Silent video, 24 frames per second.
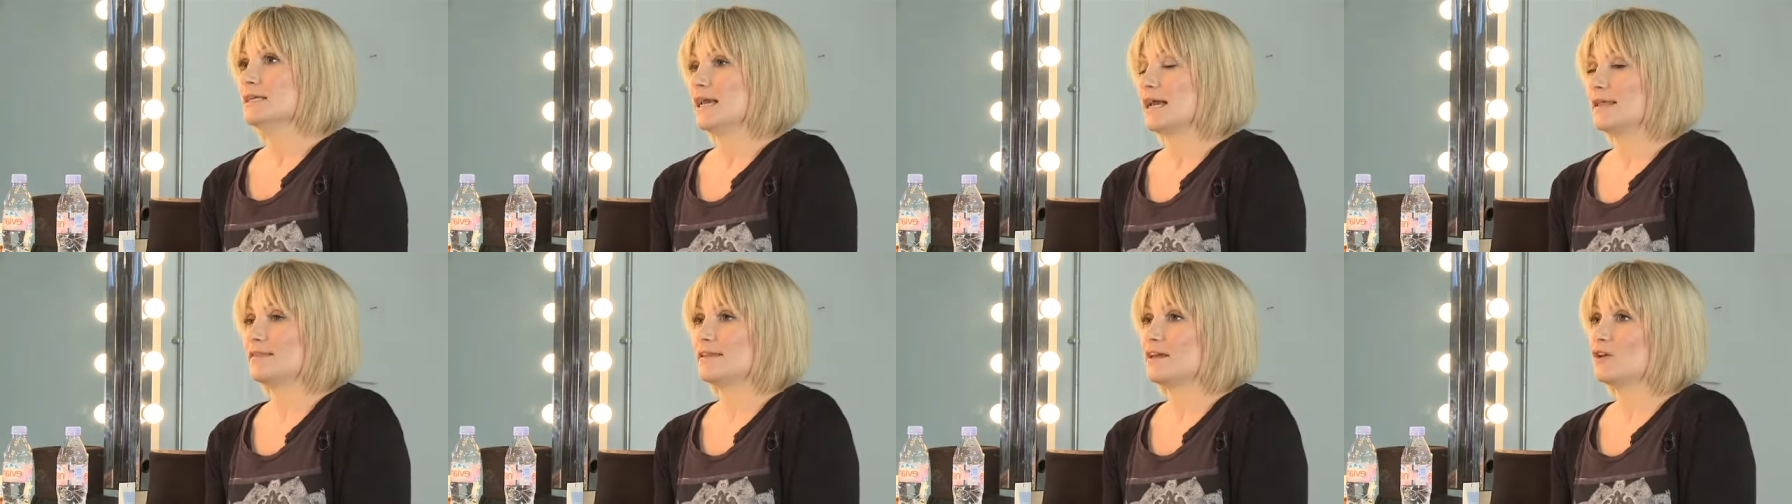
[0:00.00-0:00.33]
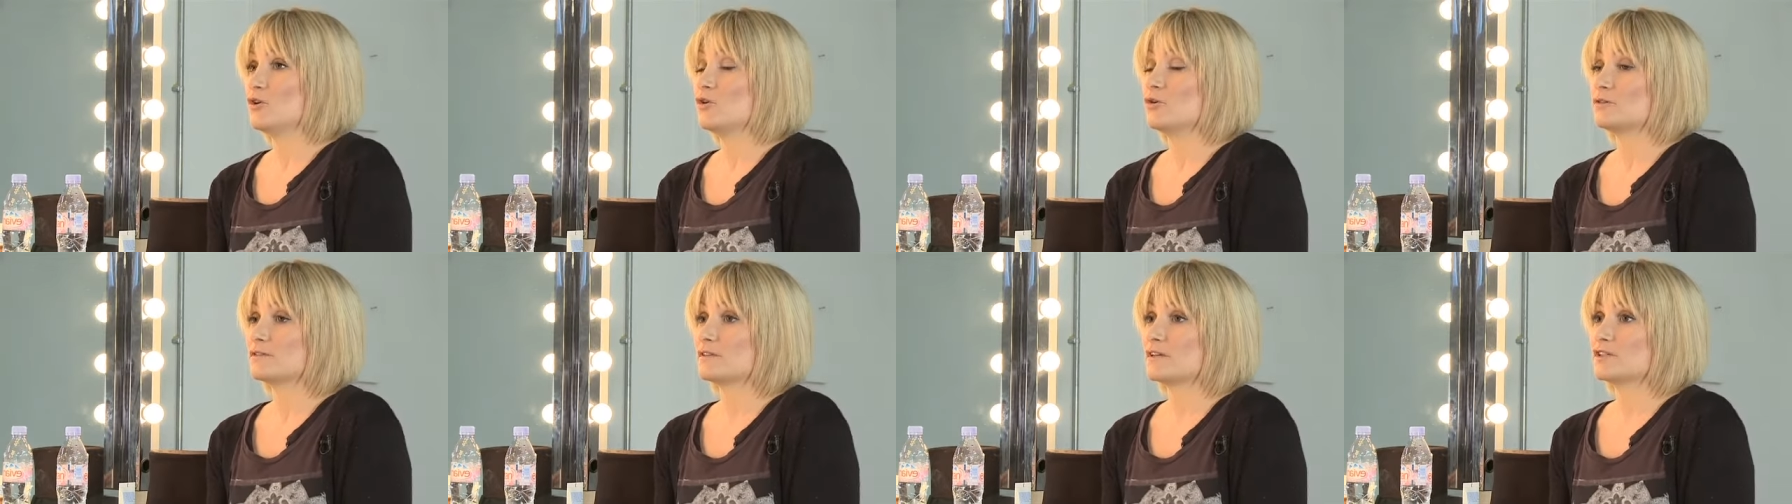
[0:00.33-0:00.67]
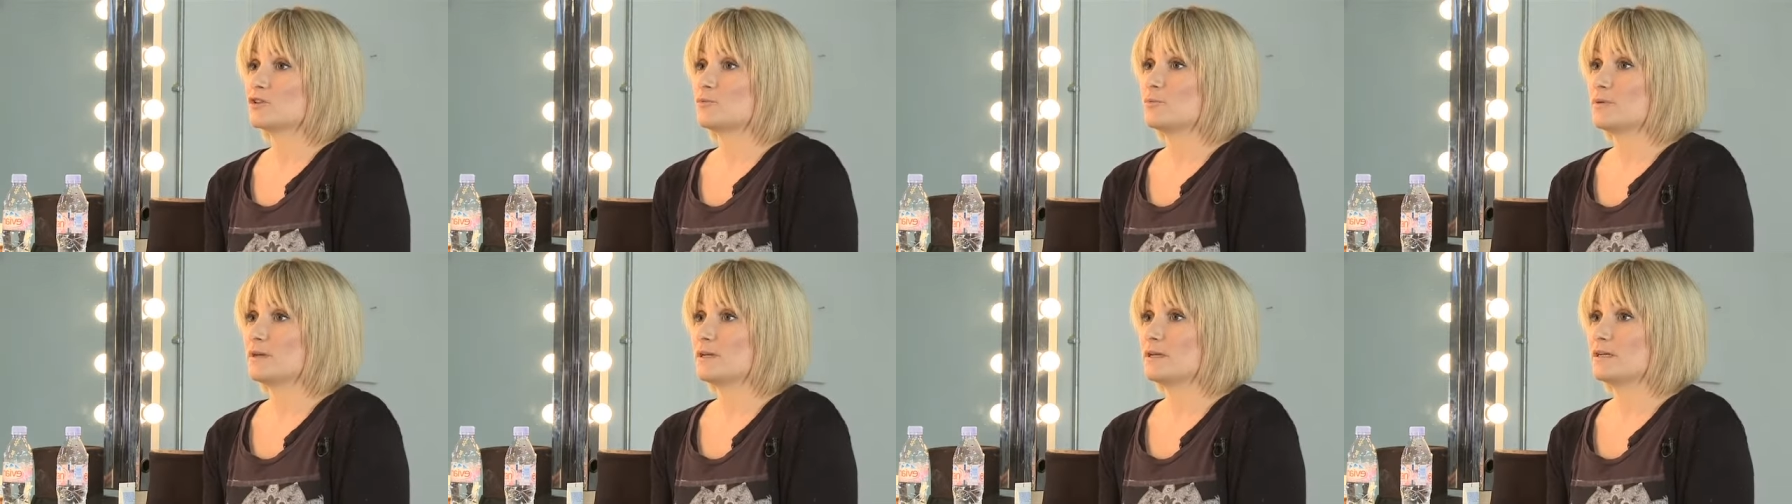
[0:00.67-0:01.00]
and they're not
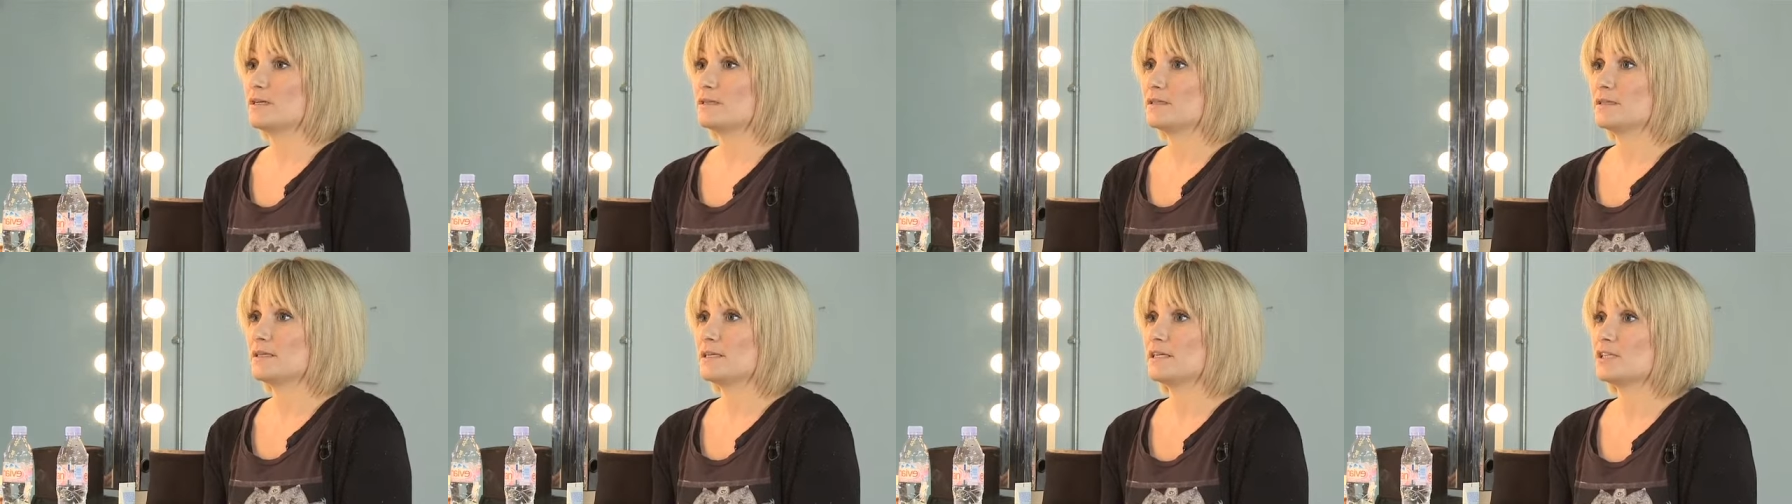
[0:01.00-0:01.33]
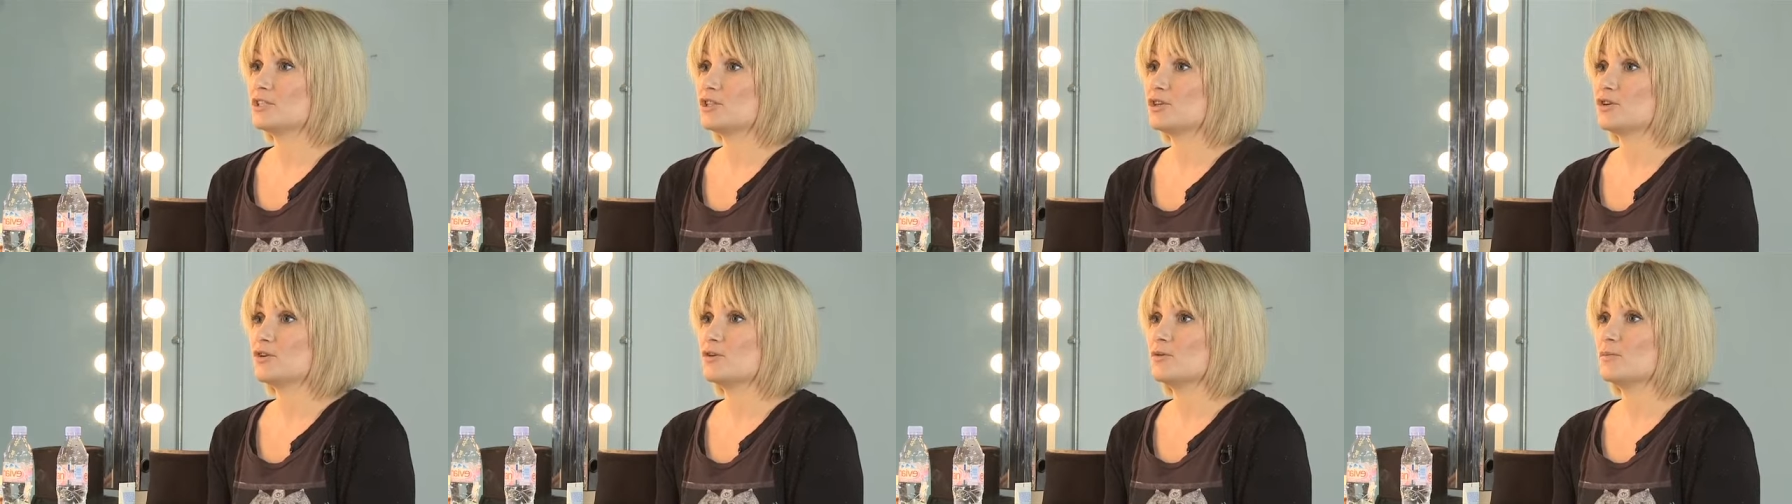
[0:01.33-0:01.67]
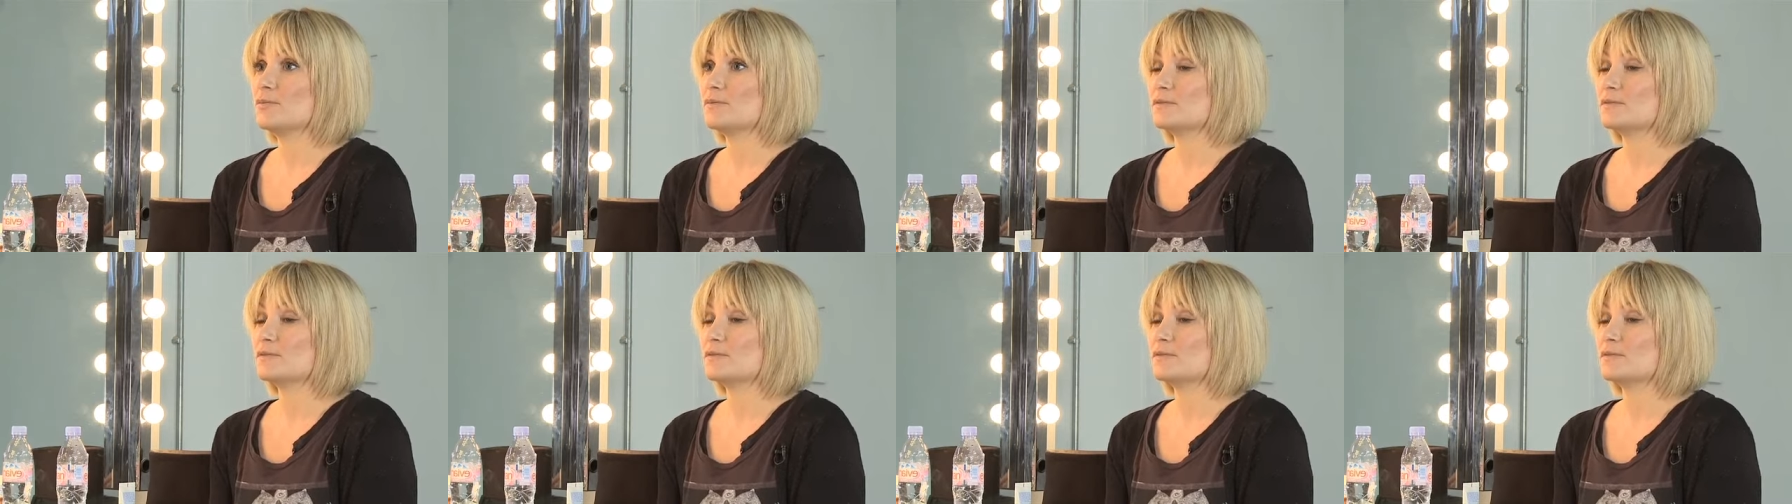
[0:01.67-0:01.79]
such a big issue.